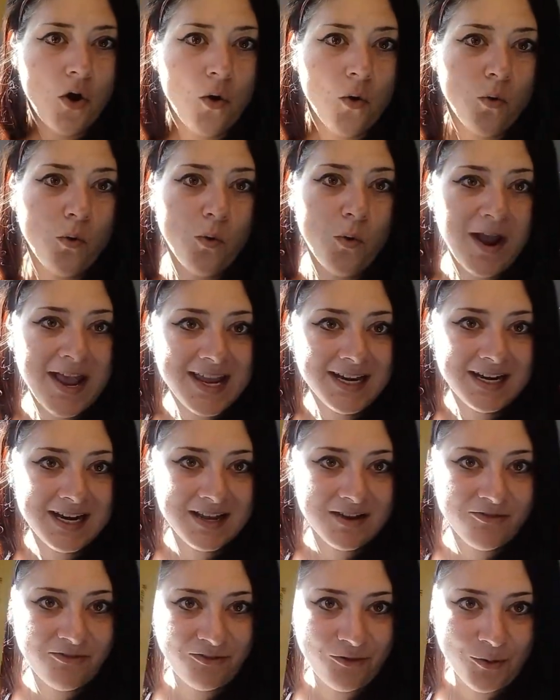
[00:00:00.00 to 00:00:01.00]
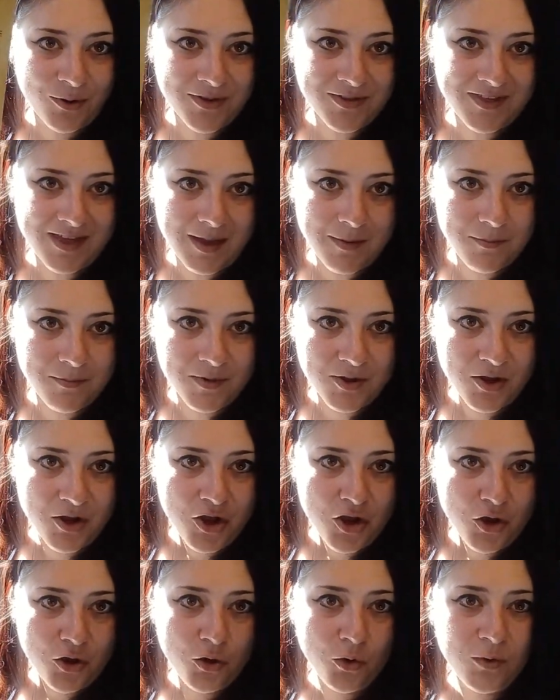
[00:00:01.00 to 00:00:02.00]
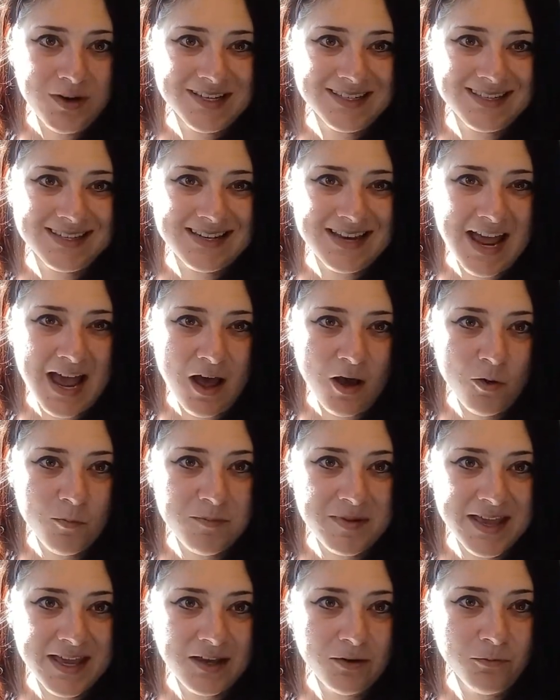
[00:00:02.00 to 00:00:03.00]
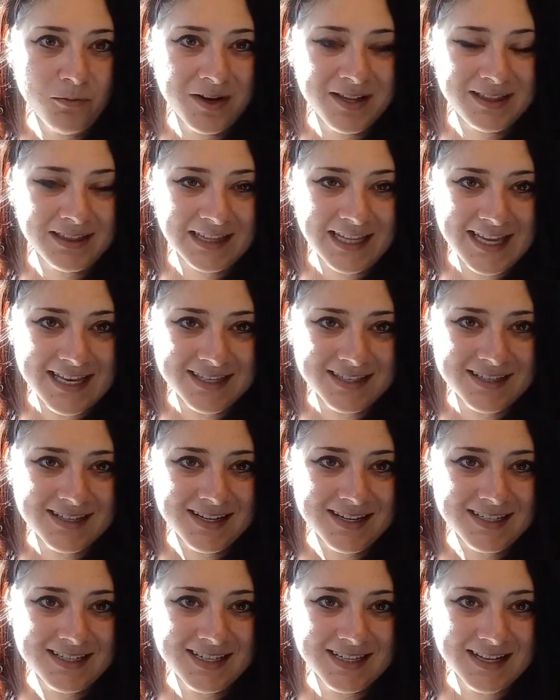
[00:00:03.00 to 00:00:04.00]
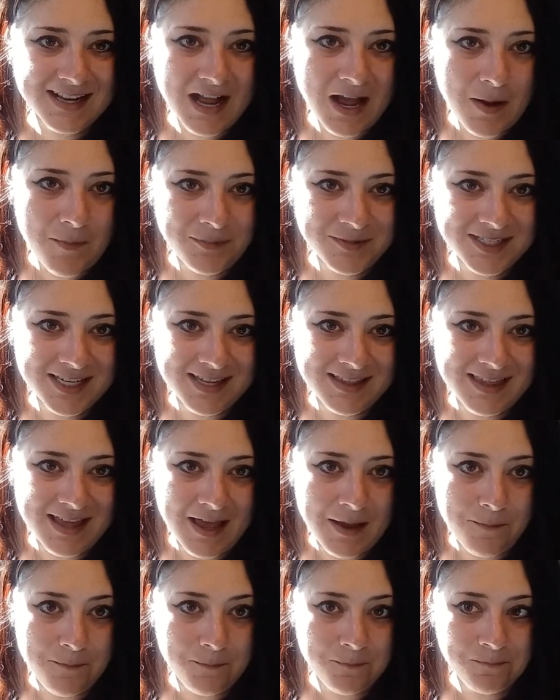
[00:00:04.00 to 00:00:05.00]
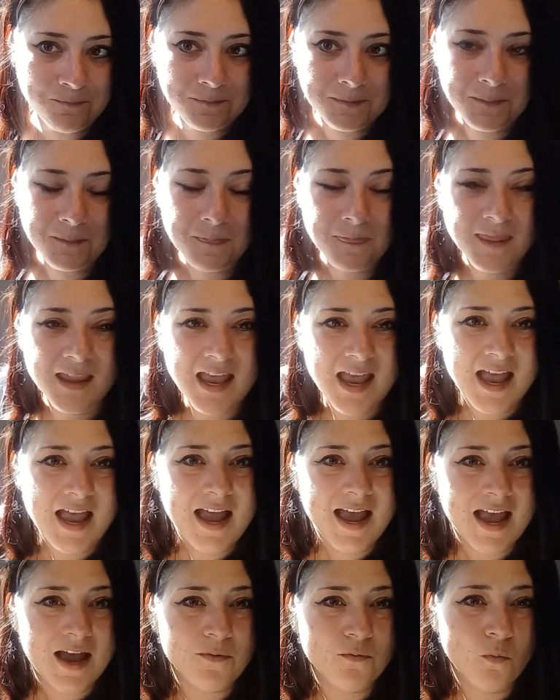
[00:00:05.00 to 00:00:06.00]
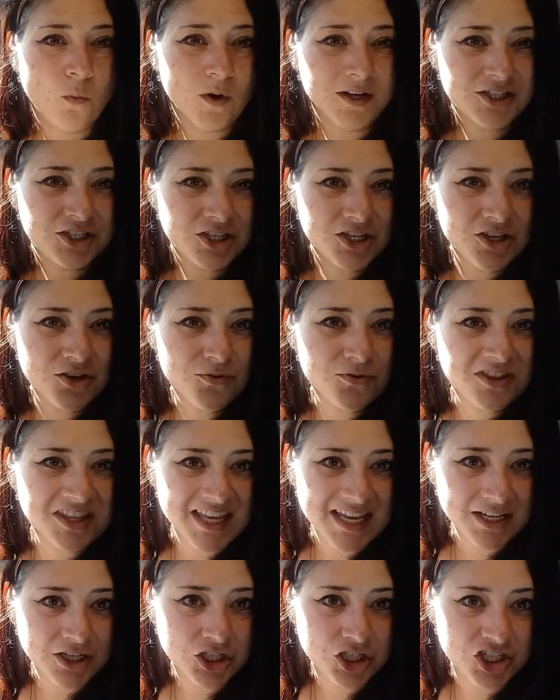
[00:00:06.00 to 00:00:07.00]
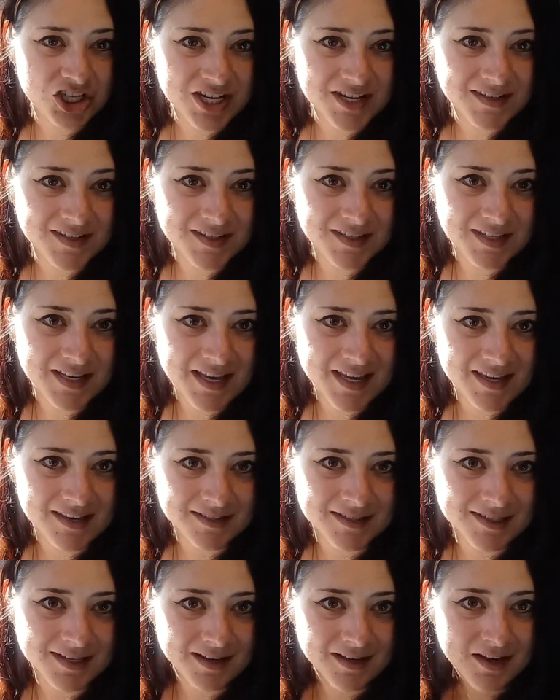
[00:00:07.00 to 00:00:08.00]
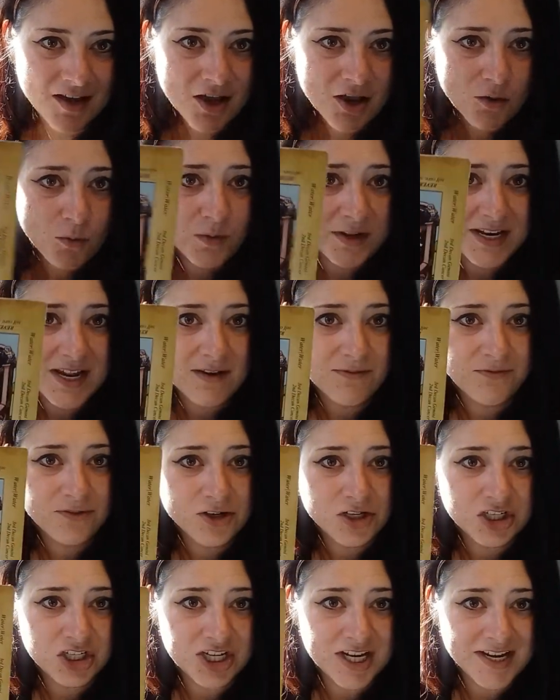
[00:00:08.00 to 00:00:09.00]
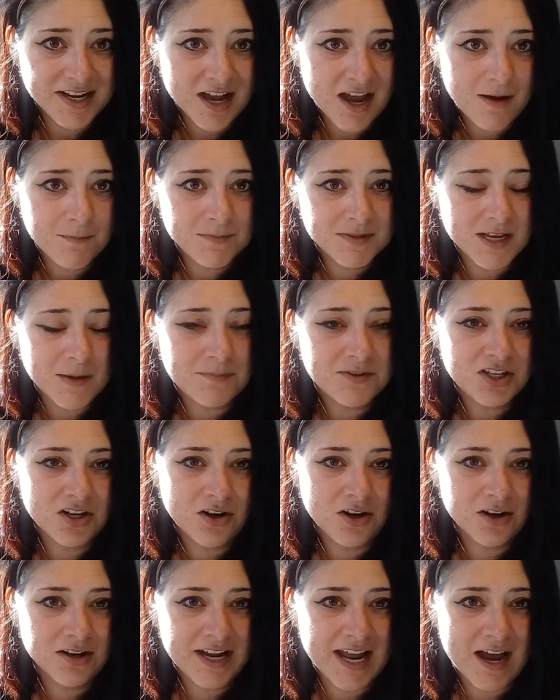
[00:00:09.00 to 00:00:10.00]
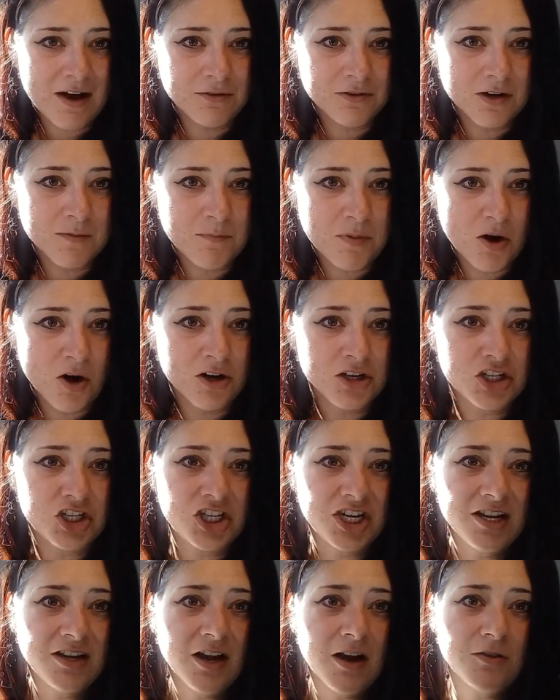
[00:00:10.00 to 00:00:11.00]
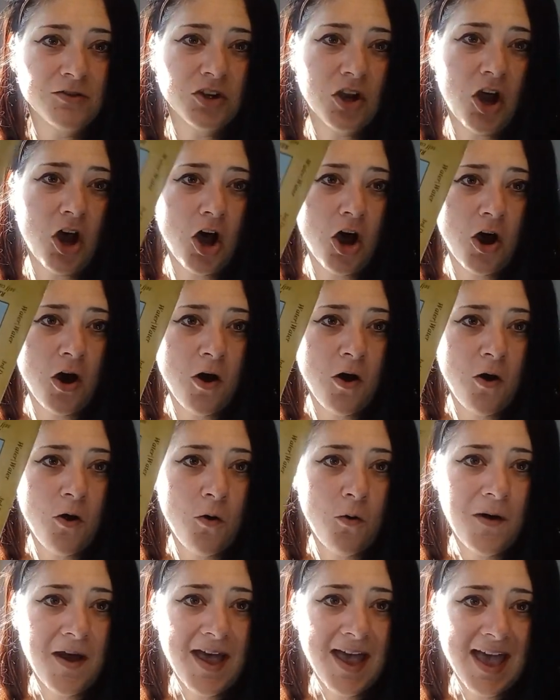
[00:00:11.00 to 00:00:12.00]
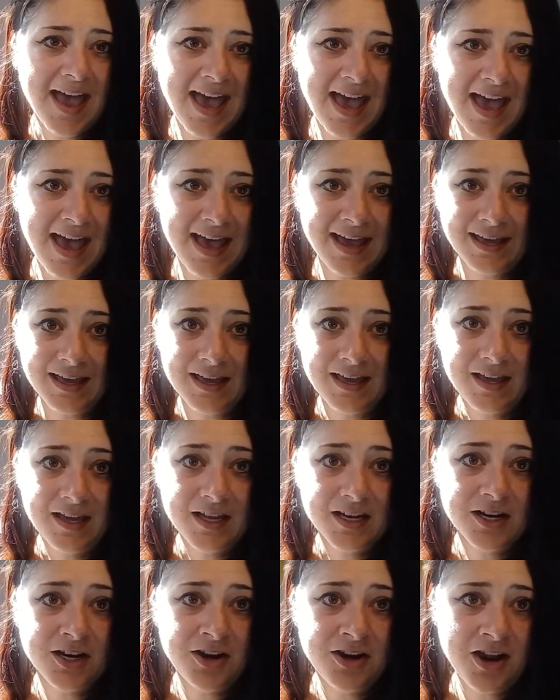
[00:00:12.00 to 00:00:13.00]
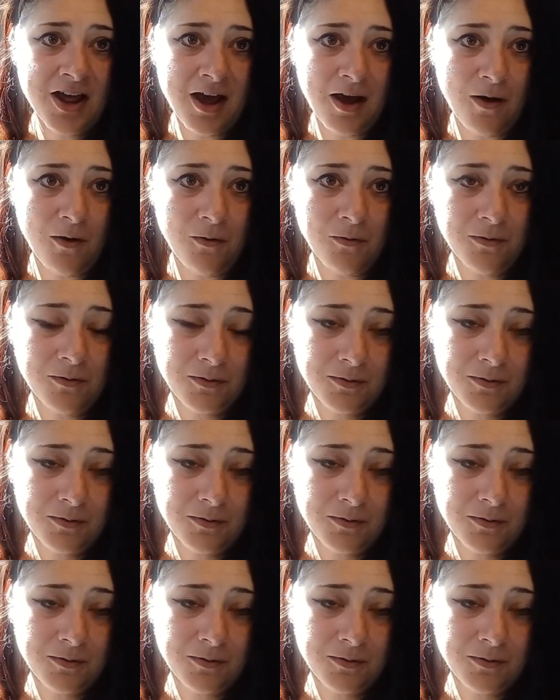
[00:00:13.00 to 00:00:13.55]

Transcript: waiting for them, who is now being released to come to them. And what do you think she sees whenever she comes up to her counterpart? She goes, oh, heck no.